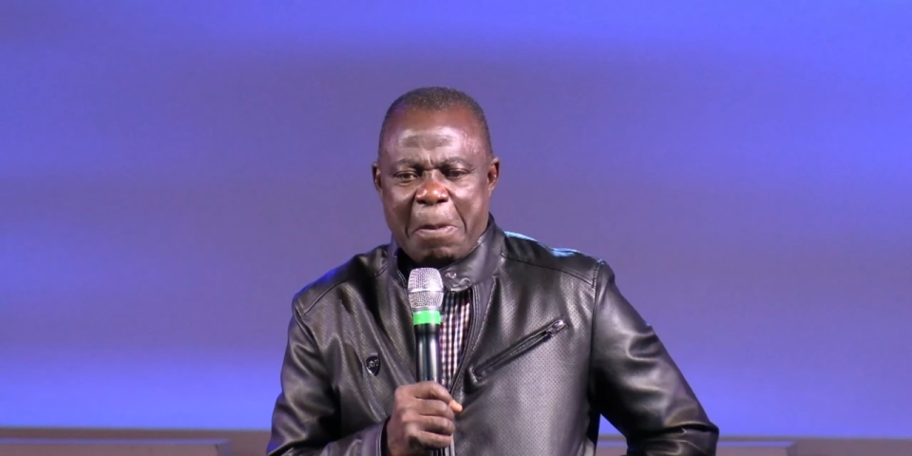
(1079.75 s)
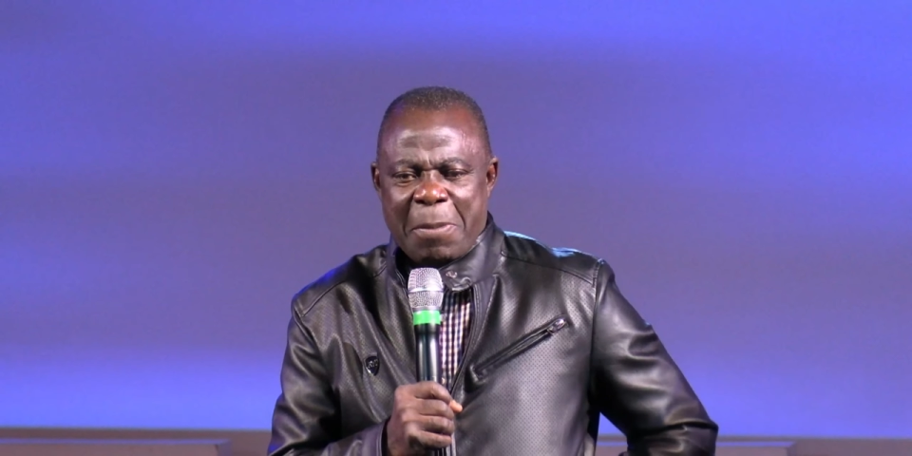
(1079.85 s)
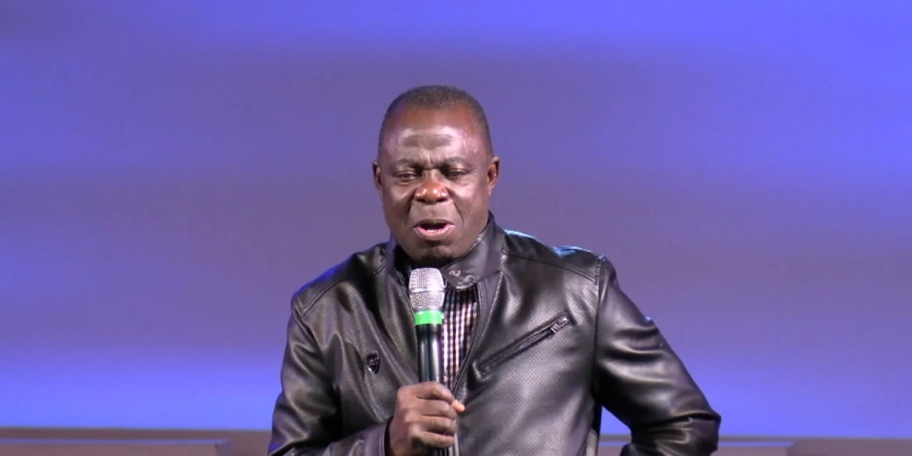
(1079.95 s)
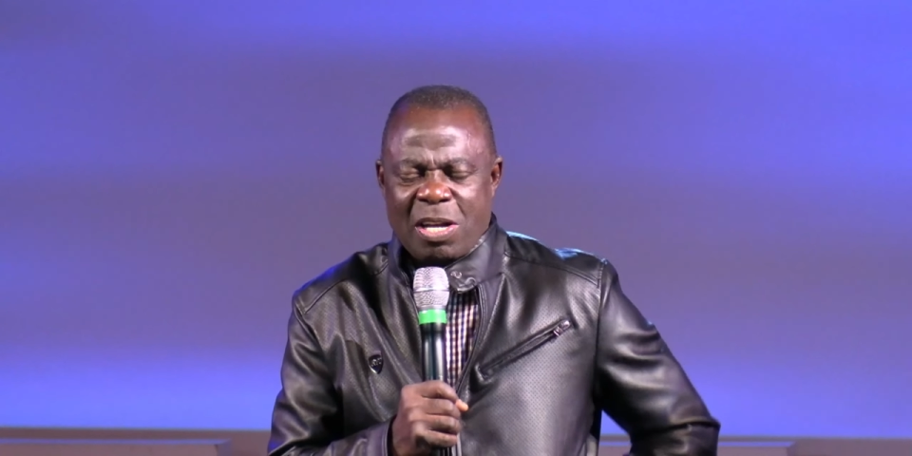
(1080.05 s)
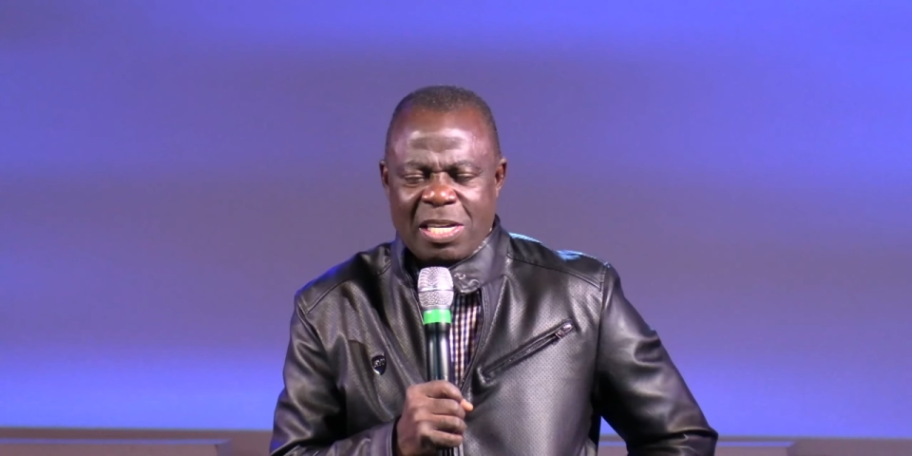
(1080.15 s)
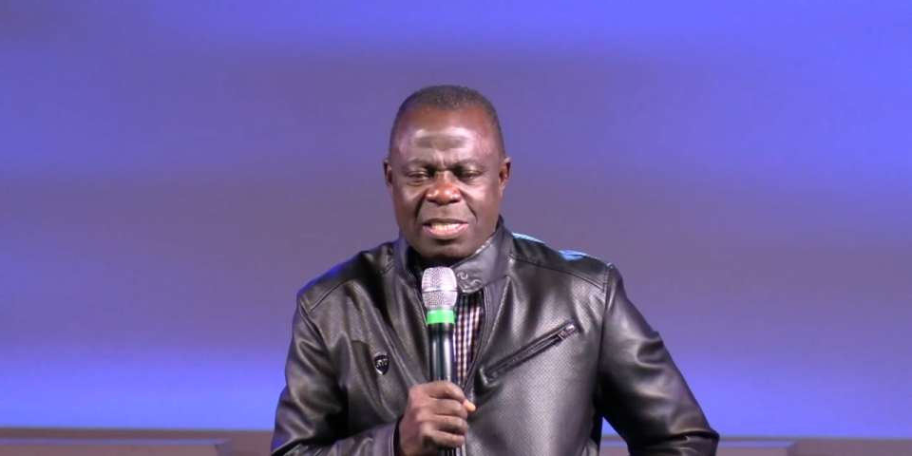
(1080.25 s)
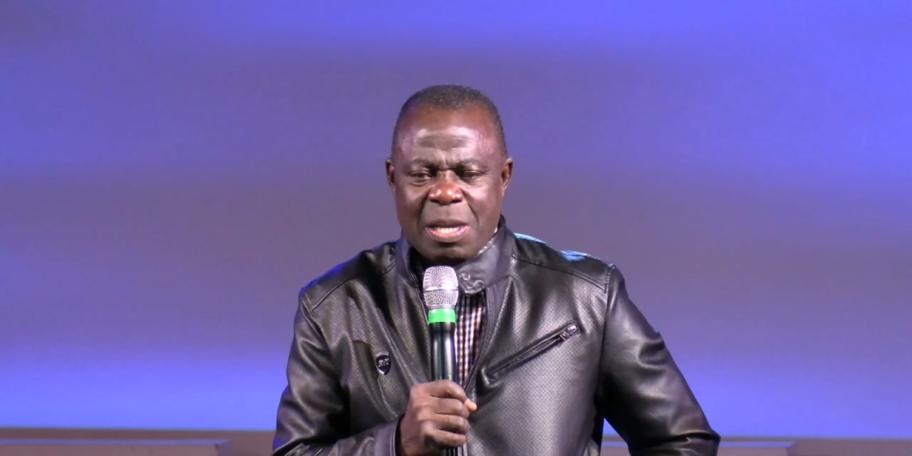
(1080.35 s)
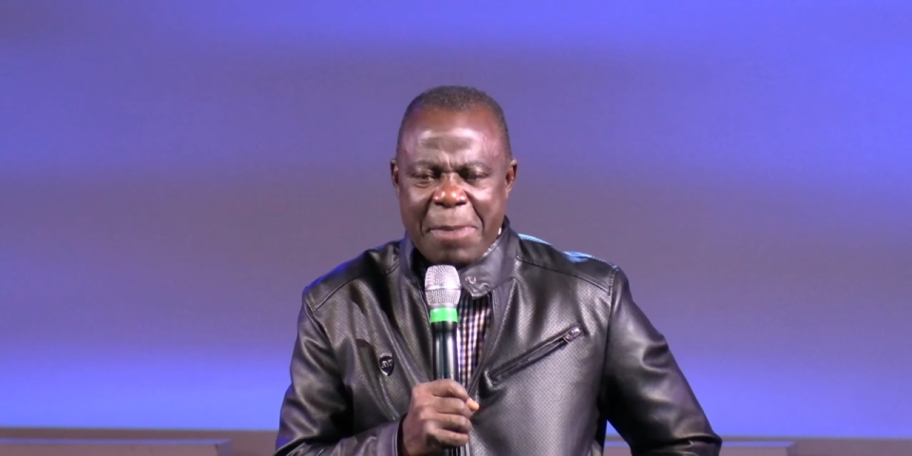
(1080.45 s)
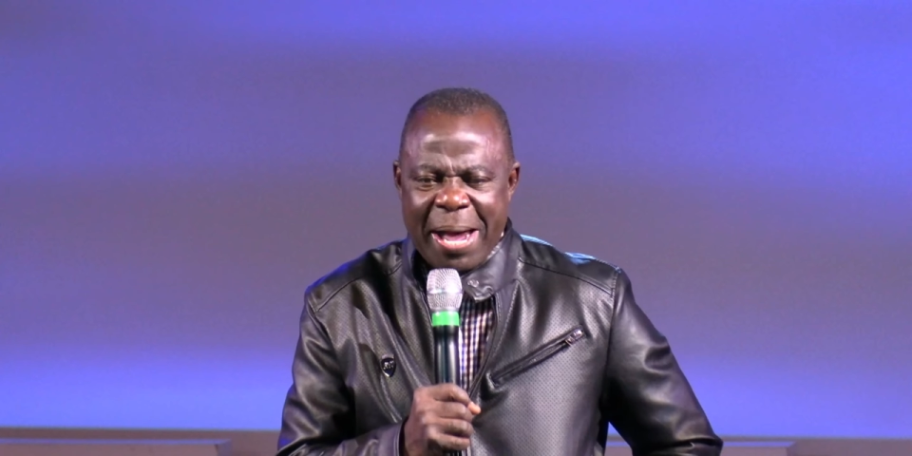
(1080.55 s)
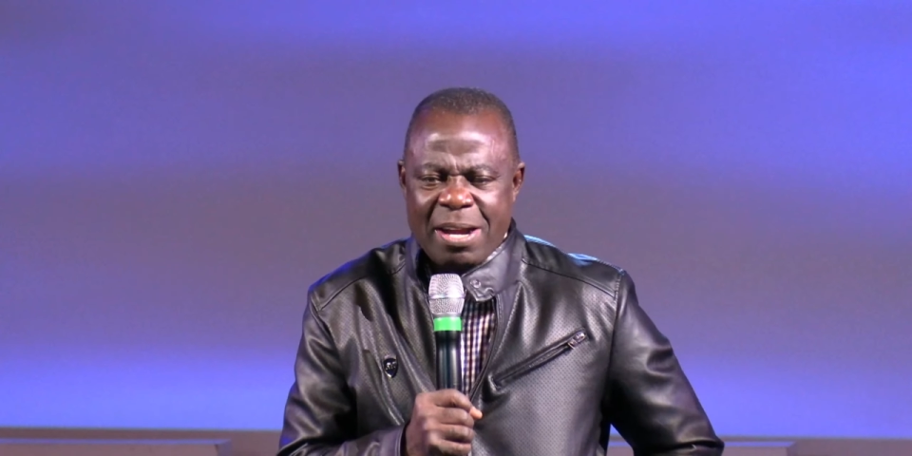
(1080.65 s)
Because he's
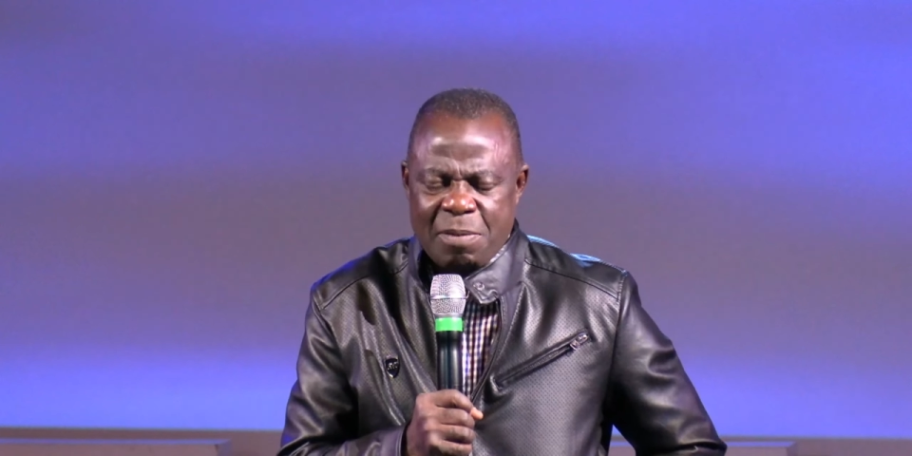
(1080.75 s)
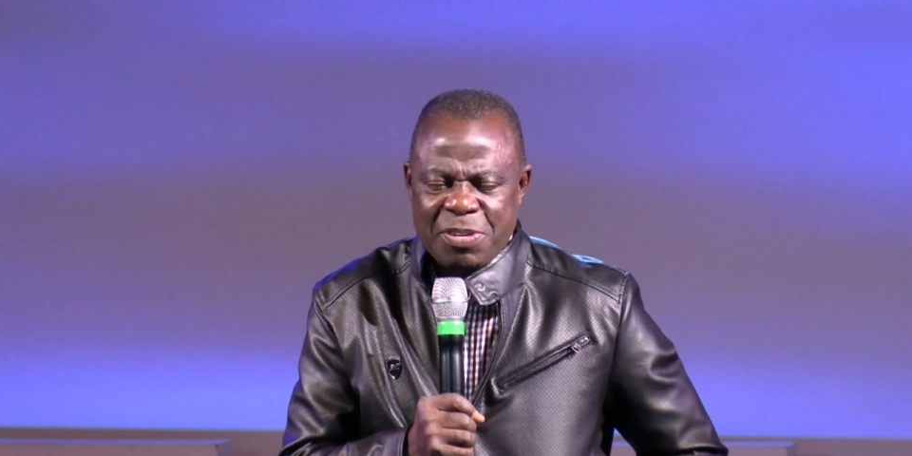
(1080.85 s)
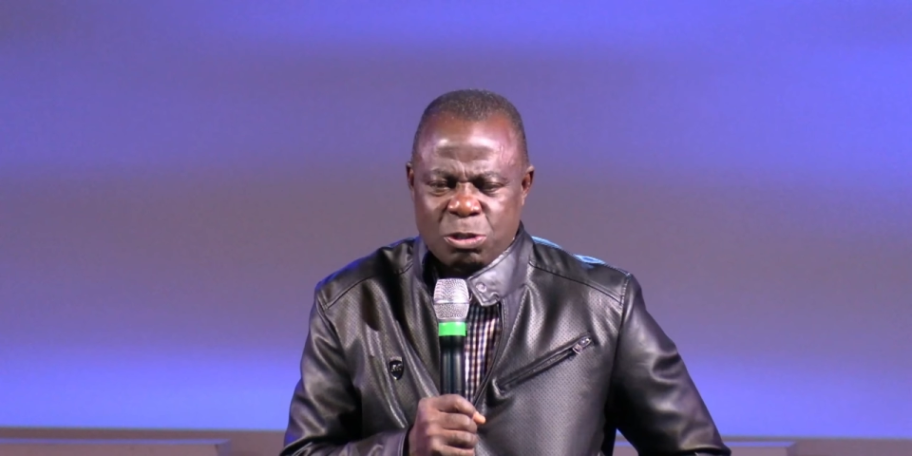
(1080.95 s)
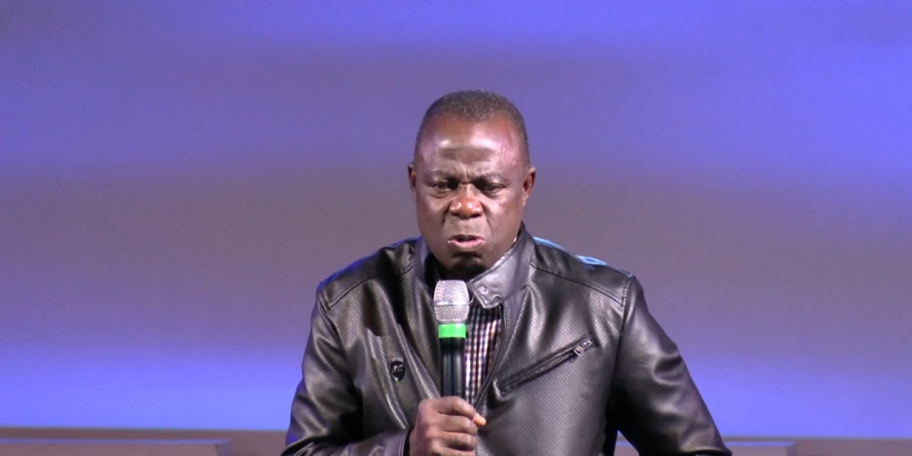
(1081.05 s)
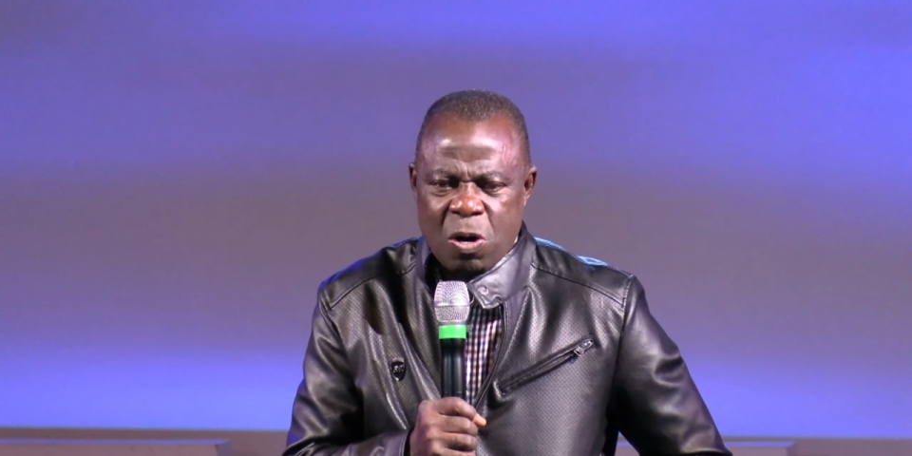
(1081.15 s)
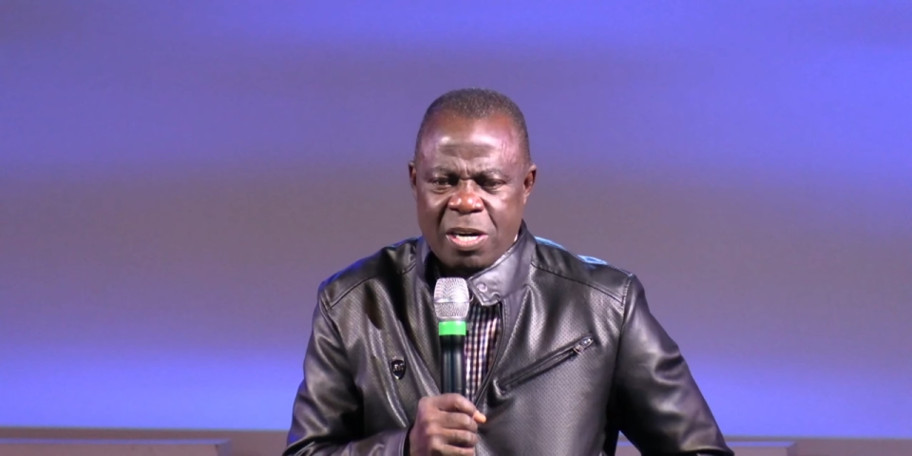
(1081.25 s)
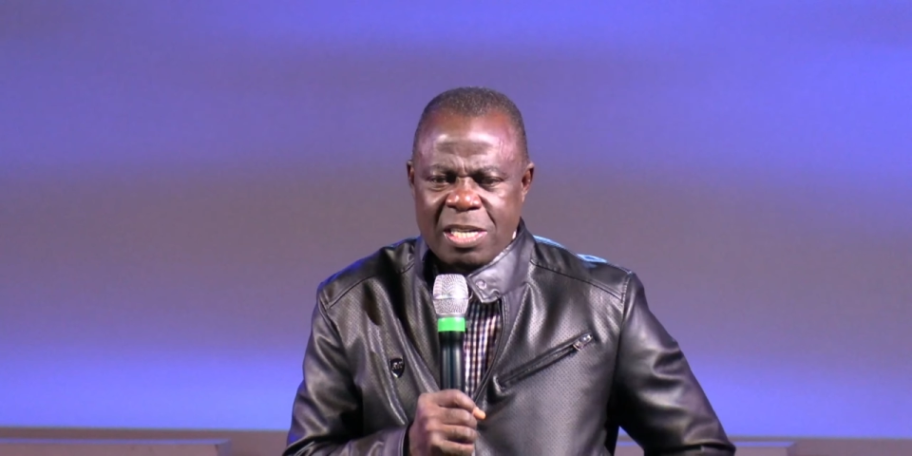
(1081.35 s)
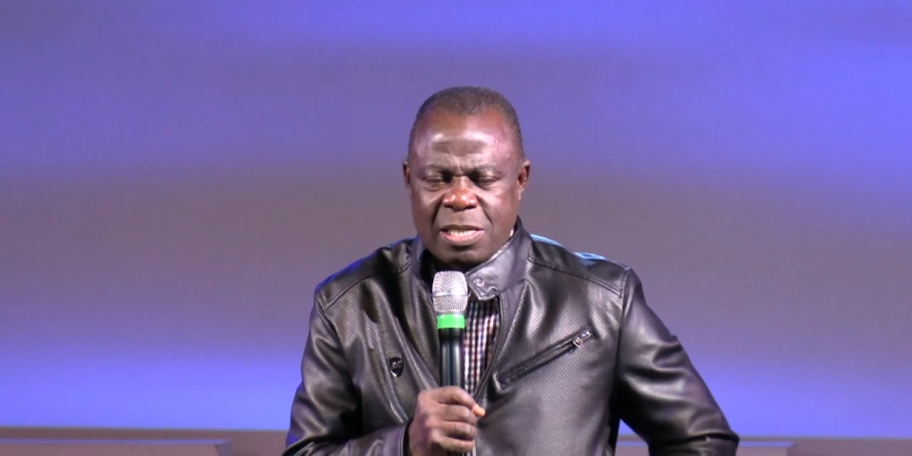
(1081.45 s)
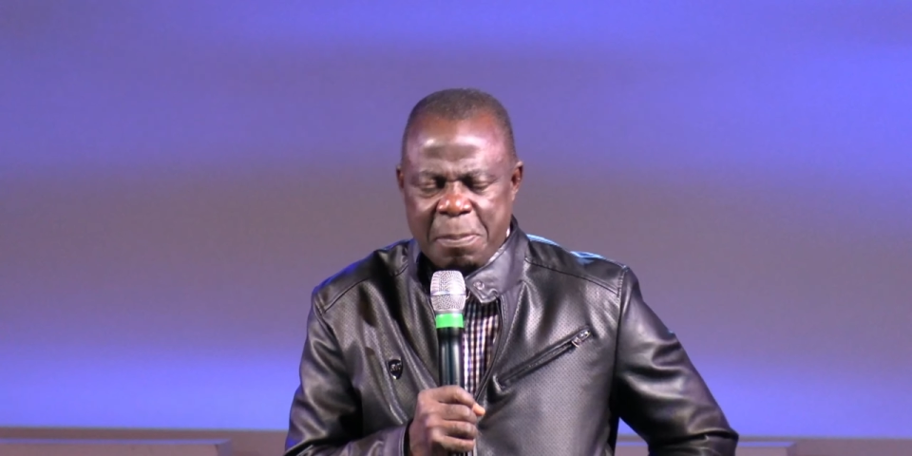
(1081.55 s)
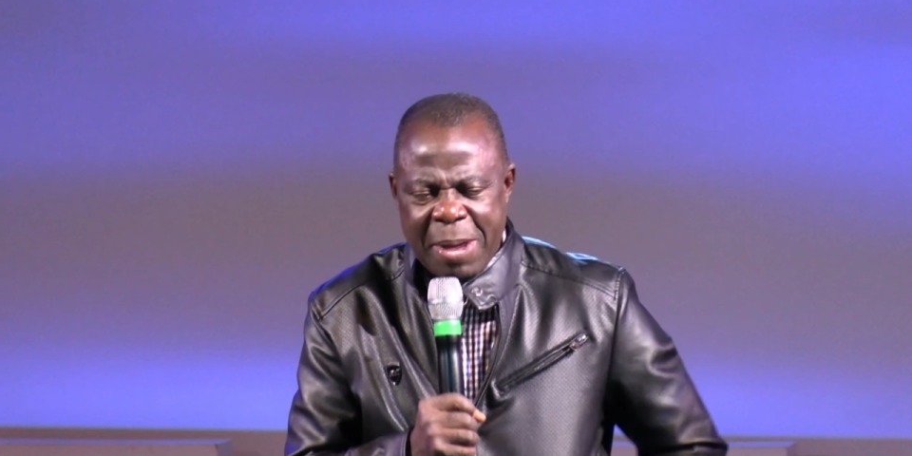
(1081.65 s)
a man of his word,
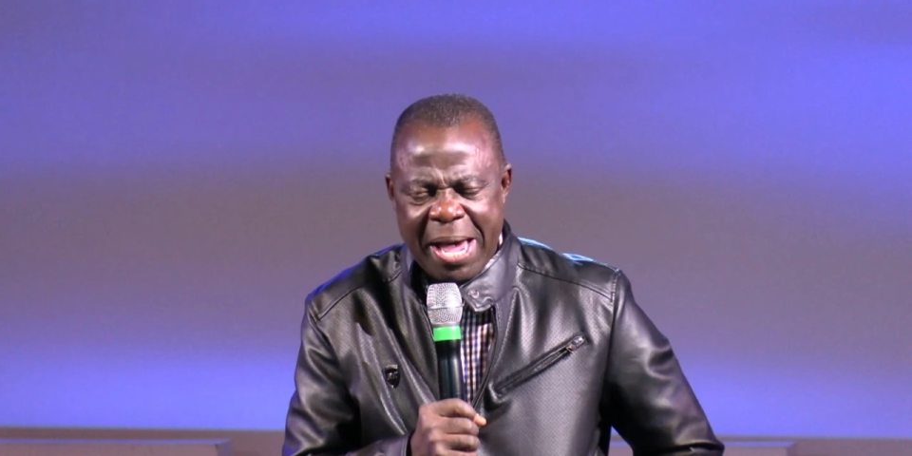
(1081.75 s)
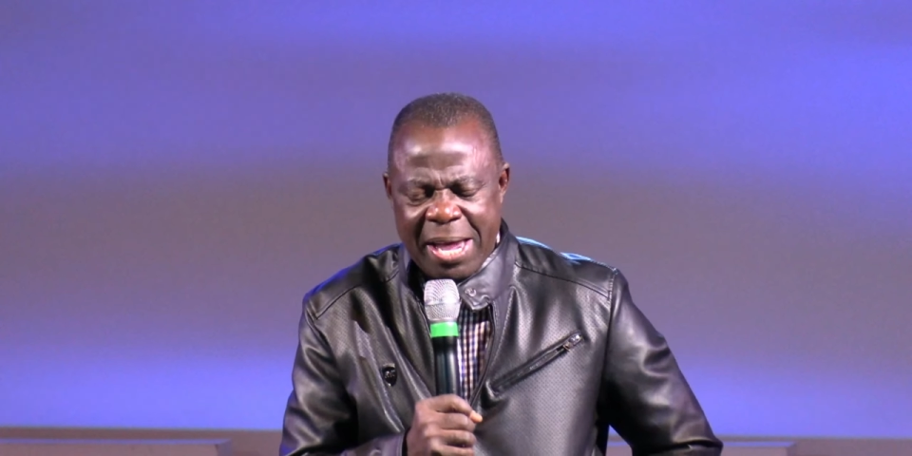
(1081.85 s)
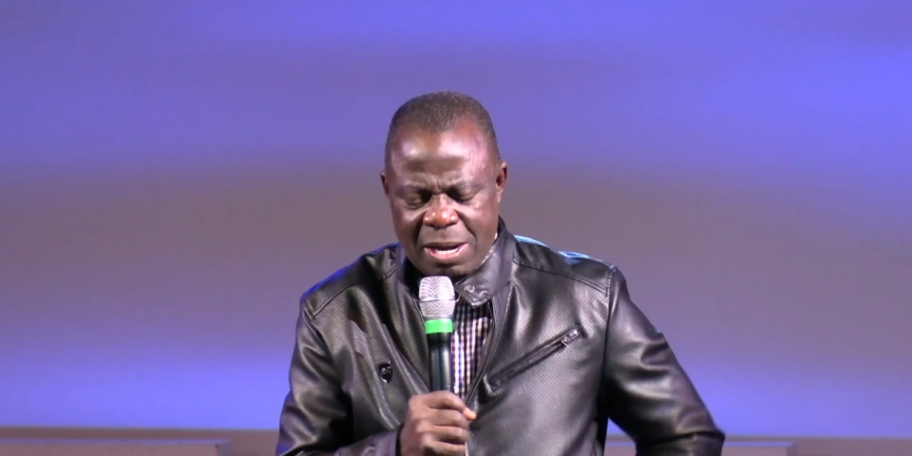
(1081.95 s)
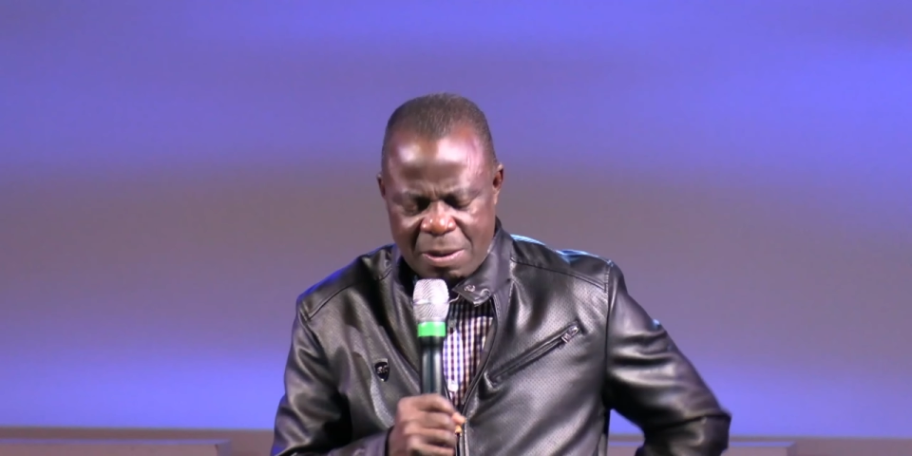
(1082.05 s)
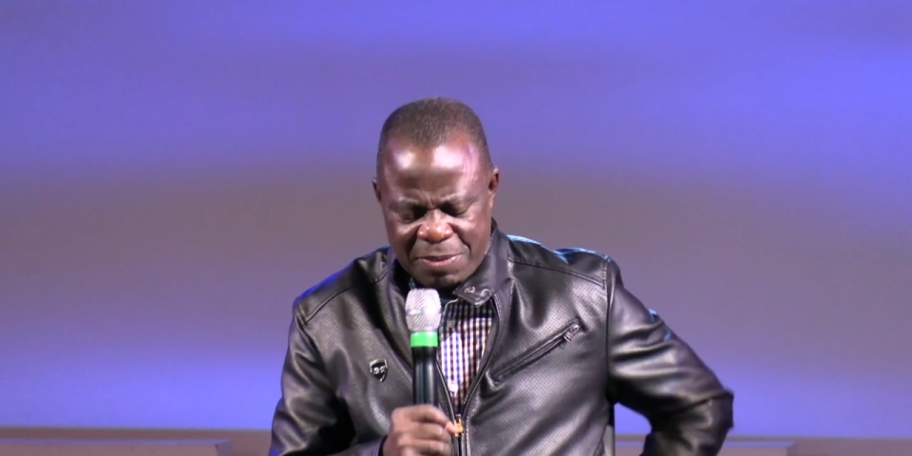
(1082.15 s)
he's a man of